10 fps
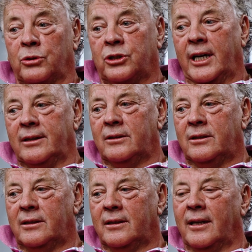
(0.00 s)
But
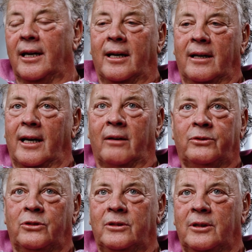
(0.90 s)
since
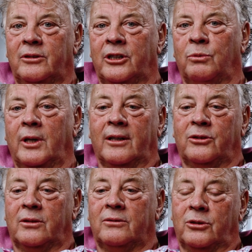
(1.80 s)
I've this
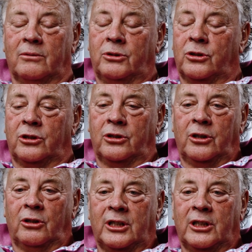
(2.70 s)
week, just to show